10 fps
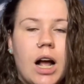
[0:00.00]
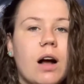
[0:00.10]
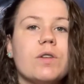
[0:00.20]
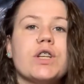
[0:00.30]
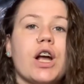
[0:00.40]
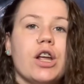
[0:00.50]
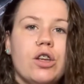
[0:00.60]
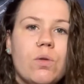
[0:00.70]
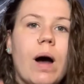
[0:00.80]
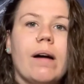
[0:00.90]
I was like,
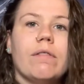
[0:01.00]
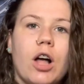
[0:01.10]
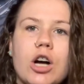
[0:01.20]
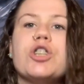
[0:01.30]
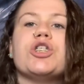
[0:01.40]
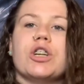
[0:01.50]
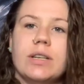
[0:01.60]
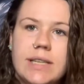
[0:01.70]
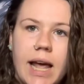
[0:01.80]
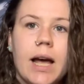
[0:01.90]
you have lost your
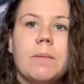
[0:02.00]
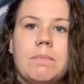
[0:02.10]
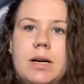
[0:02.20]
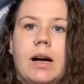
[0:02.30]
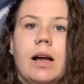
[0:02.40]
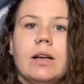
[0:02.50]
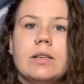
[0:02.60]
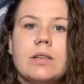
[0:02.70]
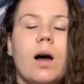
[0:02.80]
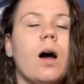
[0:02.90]
damn mind.